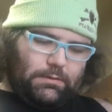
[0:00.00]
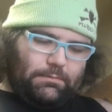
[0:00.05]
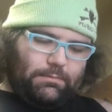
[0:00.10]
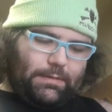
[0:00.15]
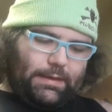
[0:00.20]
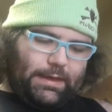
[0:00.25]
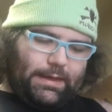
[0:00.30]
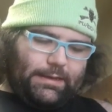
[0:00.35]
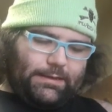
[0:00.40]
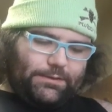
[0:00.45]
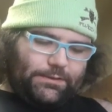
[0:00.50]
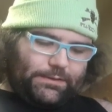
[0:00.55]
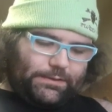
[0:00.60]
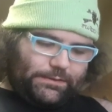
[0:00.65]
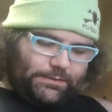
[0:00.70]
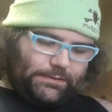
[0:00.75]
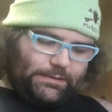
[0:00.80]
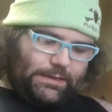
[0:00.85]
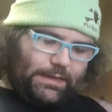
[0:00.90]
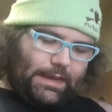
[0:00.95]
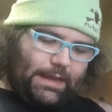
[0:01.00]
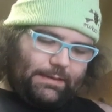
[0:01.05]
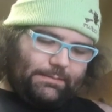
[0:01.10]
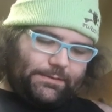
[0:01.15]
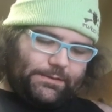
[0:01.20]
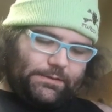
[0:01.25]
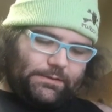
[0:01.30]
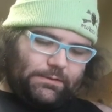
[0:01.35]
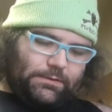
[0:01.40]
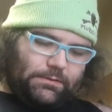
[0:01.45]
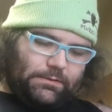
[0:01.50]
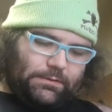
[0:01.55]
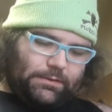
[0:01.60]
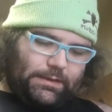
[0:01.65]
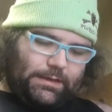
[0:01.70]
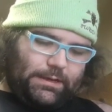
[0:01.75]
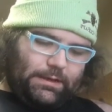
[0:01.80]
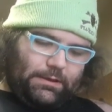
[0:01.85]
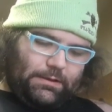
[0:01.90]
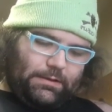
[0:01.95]
By just
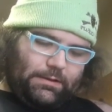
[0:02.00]
absolutely